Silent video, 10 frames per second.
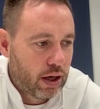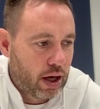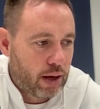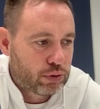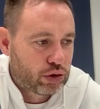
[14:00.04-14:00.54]

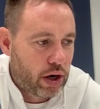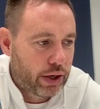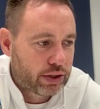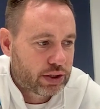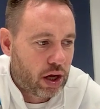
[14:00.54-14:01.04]
I'm trying
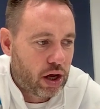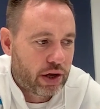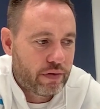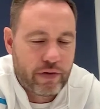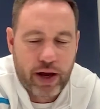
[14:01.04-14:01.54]
to start a
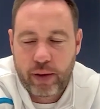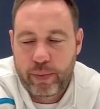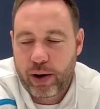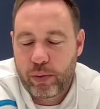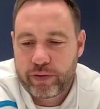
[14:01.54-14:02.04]
conveyor
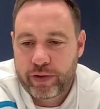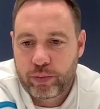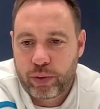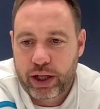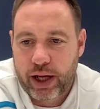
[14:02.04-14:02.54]
belt with
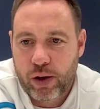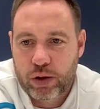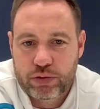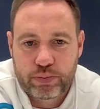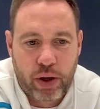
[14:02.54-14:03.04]
everybody
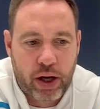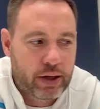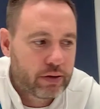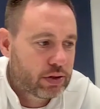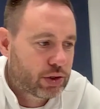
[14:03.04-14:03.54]
else by
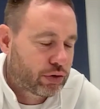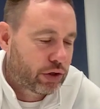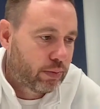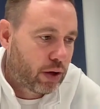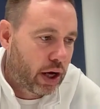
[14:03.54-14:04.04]

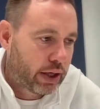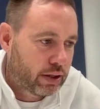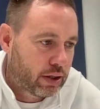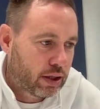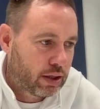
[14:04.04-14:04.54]

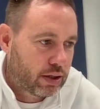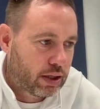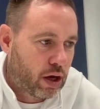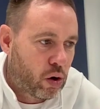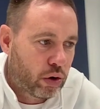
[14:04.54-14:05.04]
streamlining
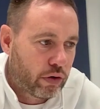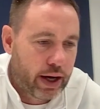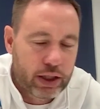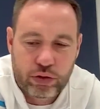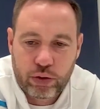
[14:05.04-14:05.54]
the older
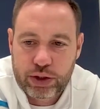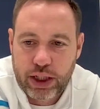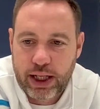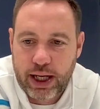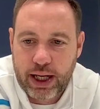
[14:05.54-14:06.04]
age groups
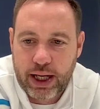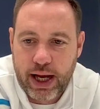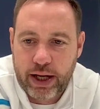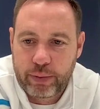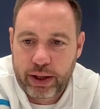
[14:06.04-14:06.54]
in the
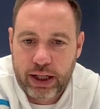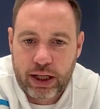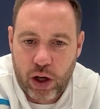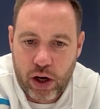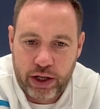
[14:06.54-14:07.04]
academy and
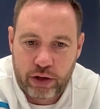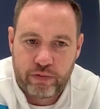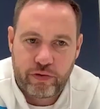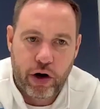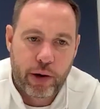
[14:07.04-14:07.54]
aligning them
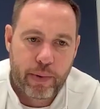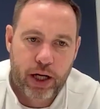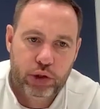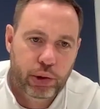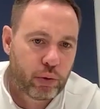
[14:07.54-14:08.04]
very
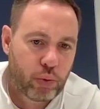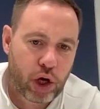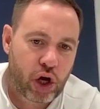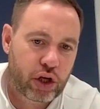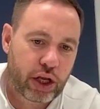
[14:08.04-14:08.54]
much with the
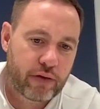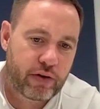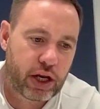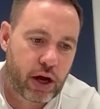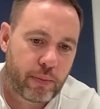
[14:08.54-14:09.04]
work and giving
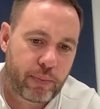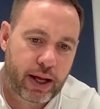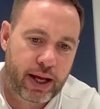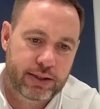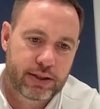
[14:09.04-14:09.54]
young
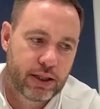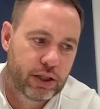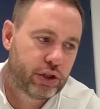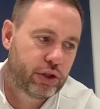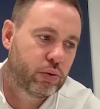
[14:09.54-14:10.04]
players
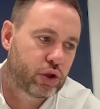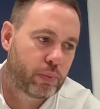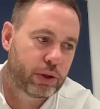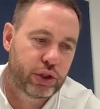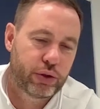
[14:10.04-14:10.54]
huge
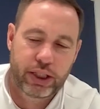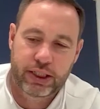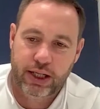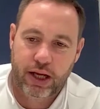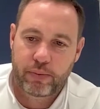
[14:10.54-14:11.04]
opportunities
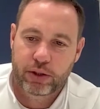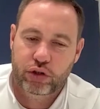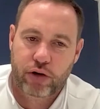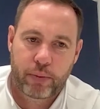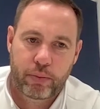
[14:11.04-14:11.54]
to come and
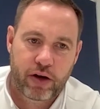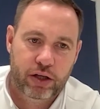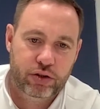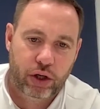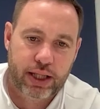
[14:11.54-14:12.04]
train with
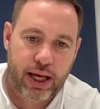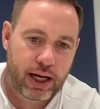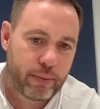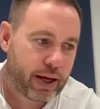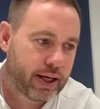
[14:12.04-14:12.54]
us on a
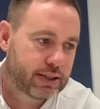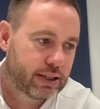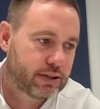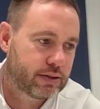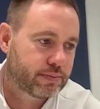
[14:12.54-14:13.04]
daily
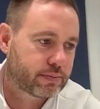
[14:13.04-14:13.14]
basis.